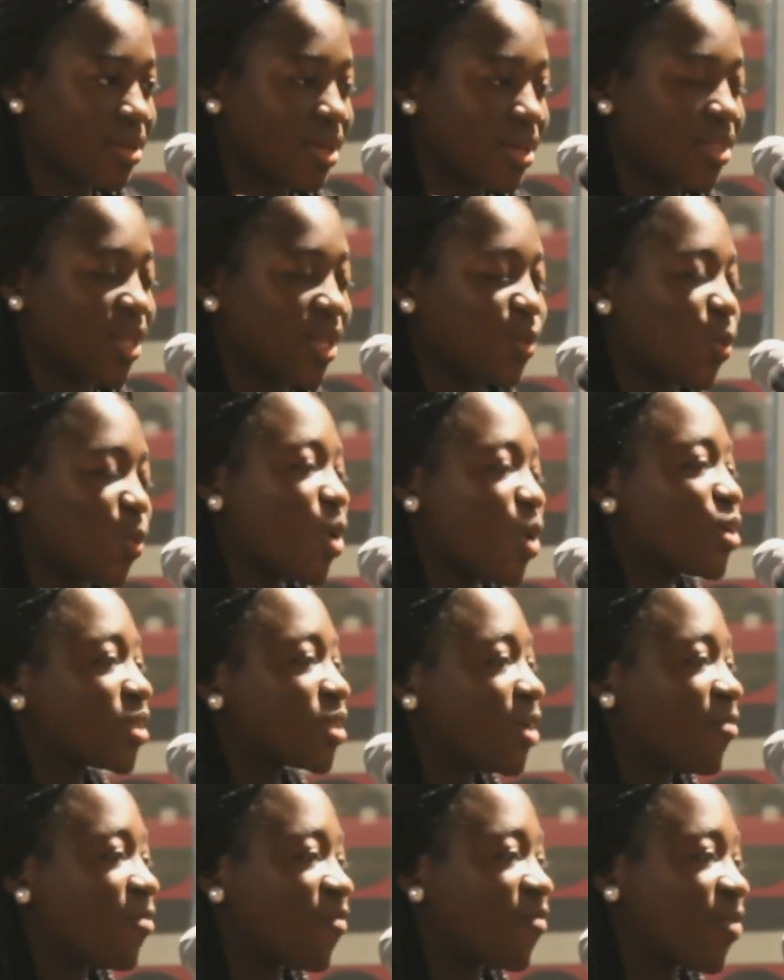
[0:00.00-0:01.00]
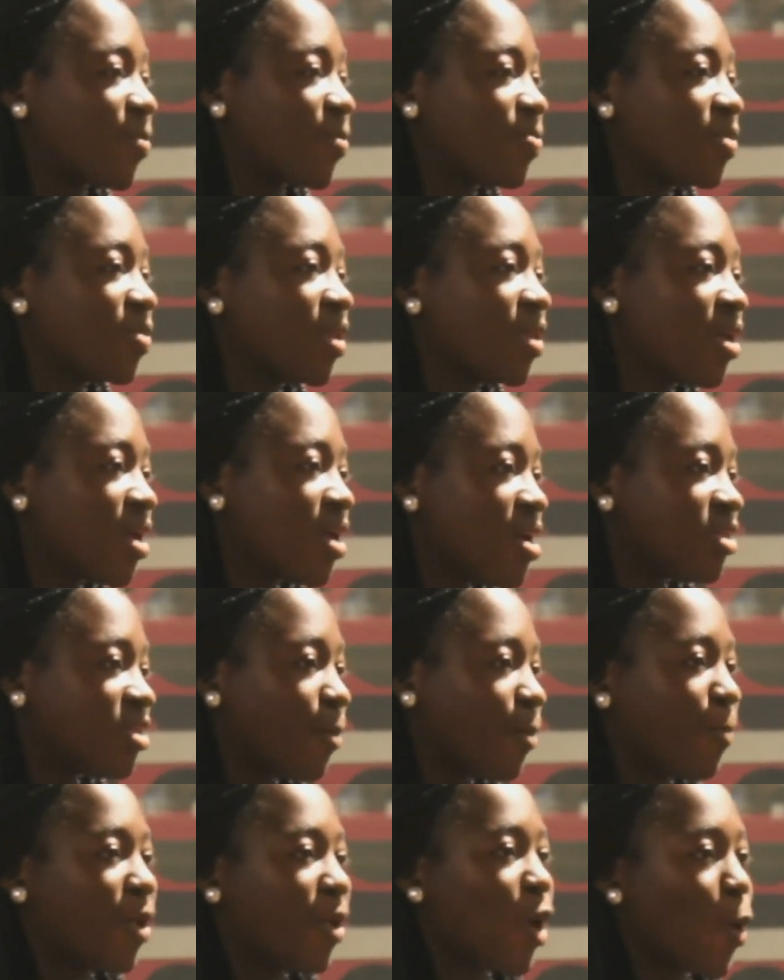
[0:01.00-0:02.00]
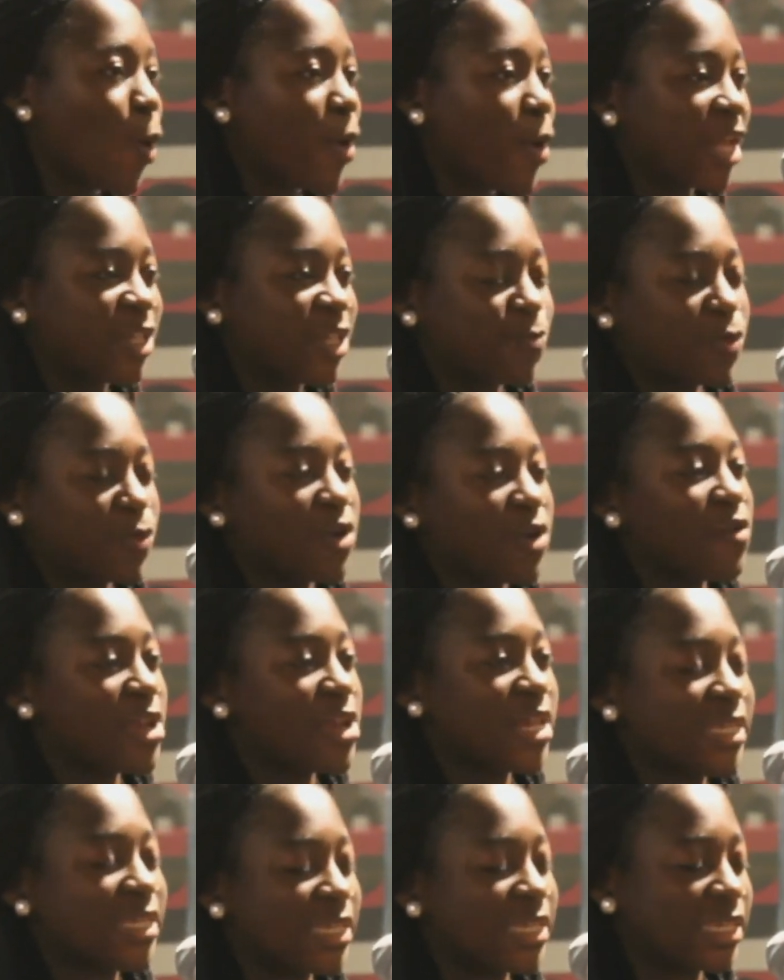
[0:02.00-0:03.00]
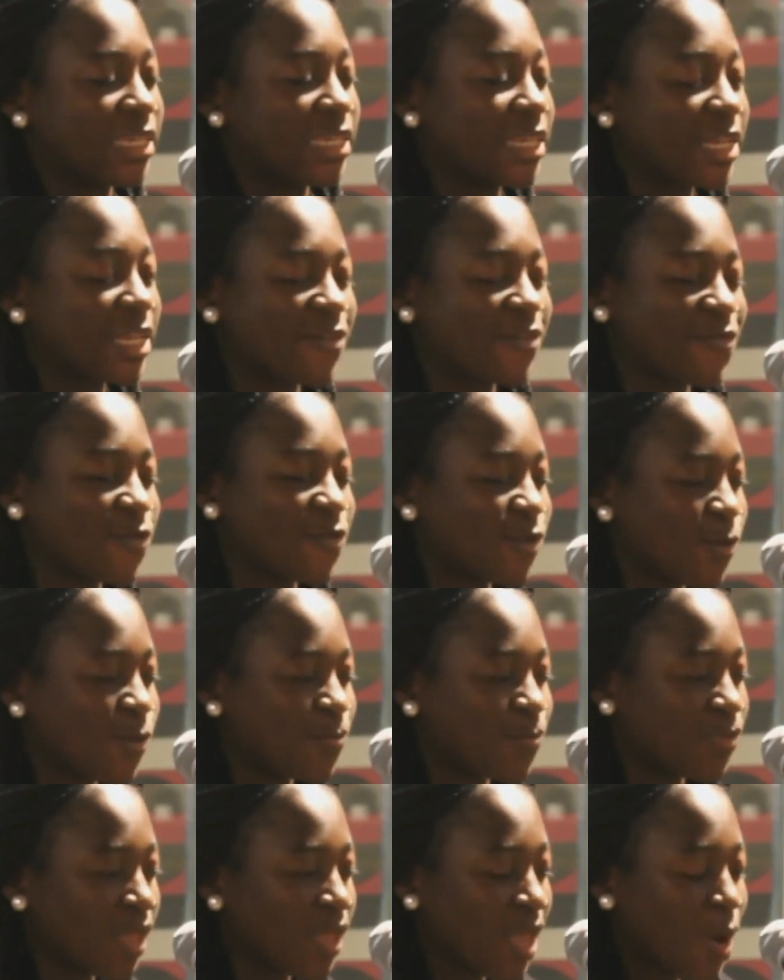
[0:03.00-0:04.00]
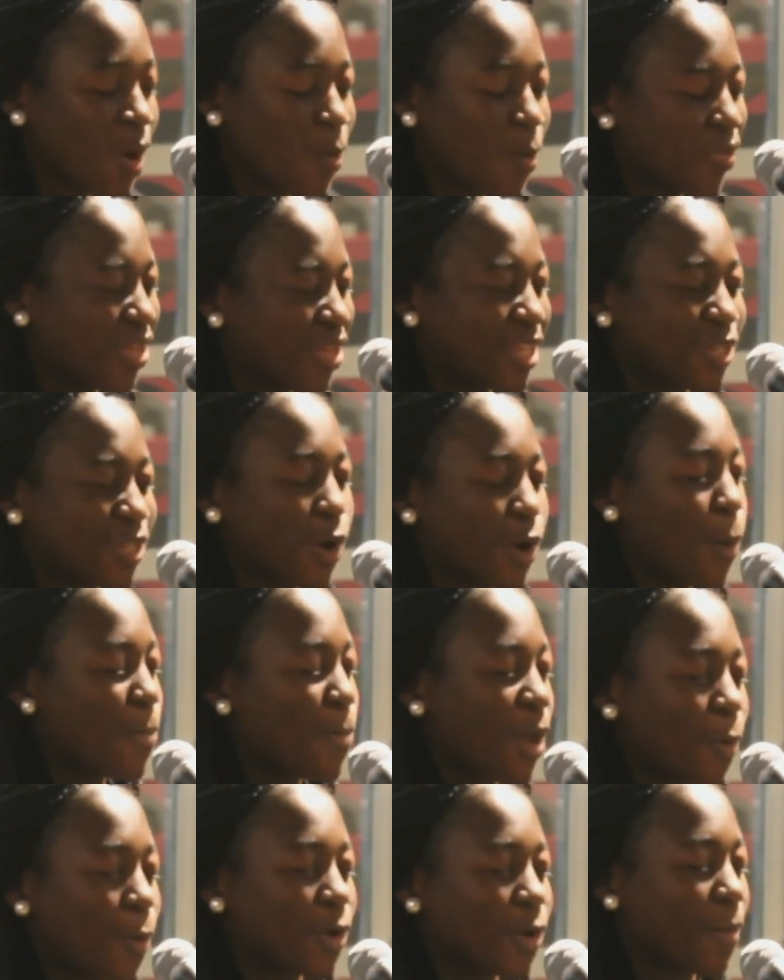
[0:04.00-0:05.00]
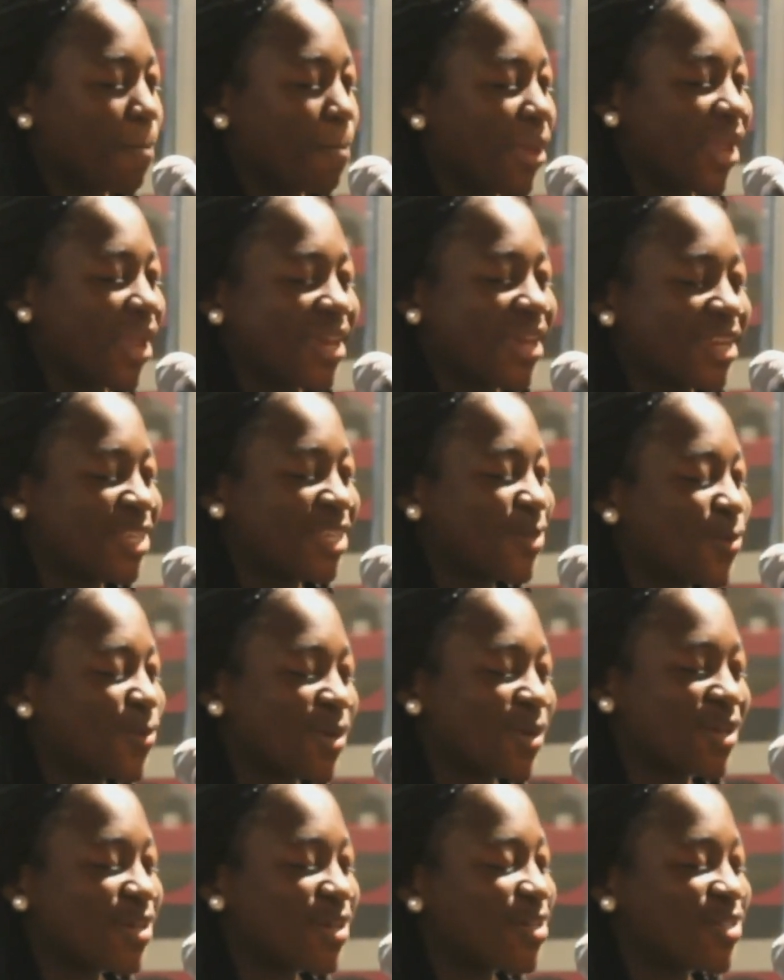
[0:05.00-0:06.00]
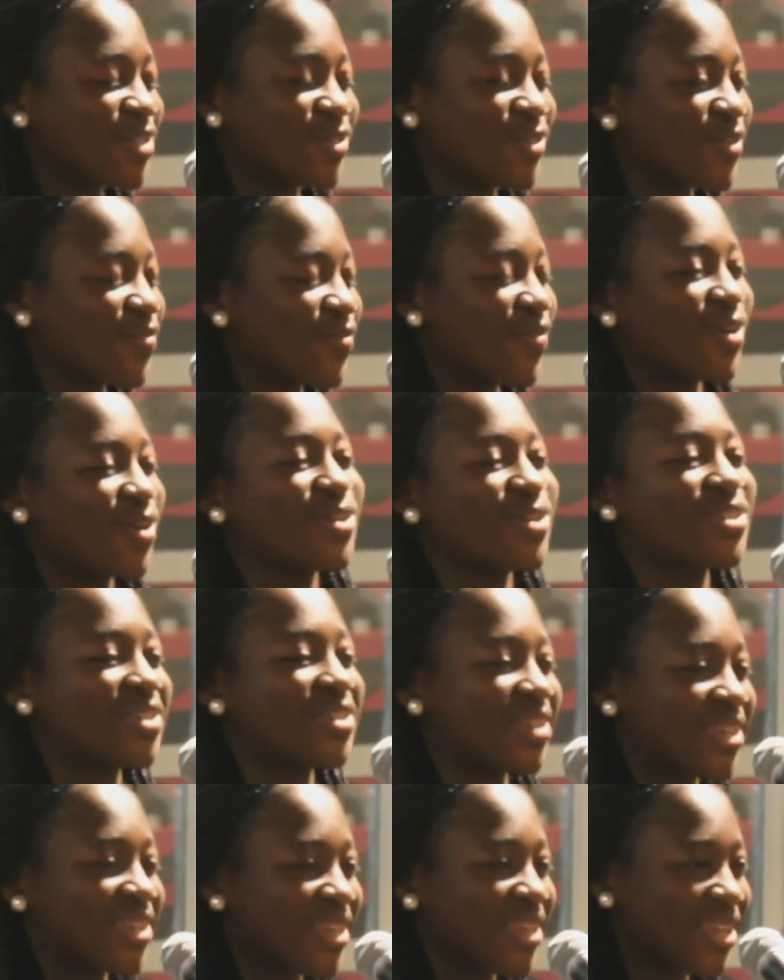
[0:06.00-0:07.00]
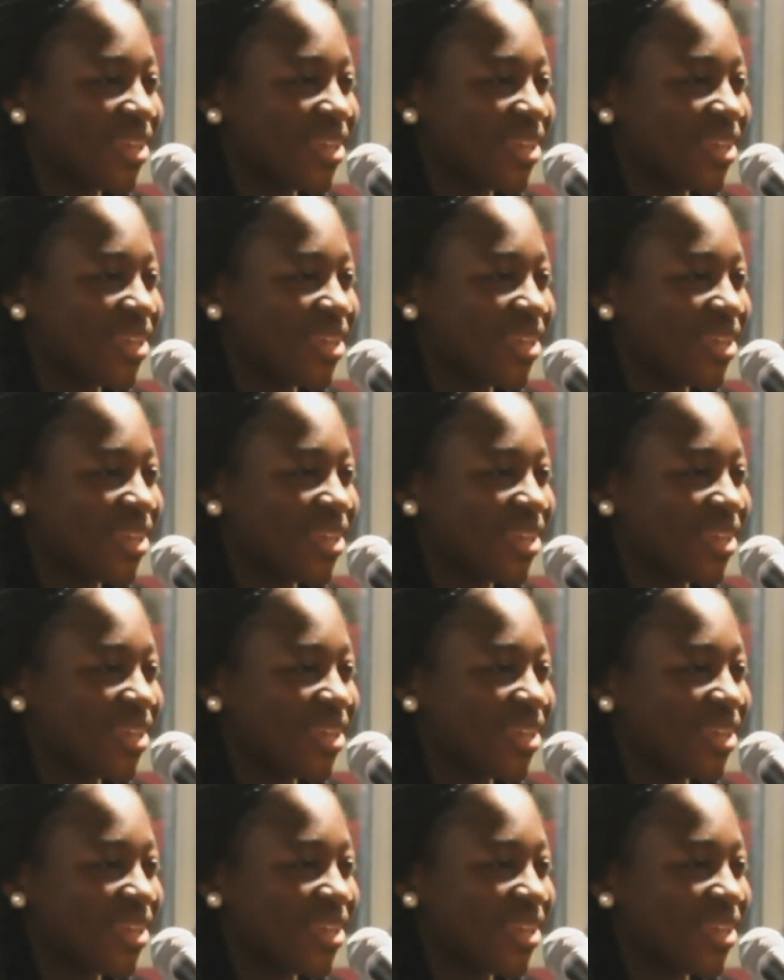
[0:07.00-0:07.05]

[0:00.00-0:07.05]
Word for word: These words come from the blow experience in sixth form when they told me I wouldn't make it into a good university.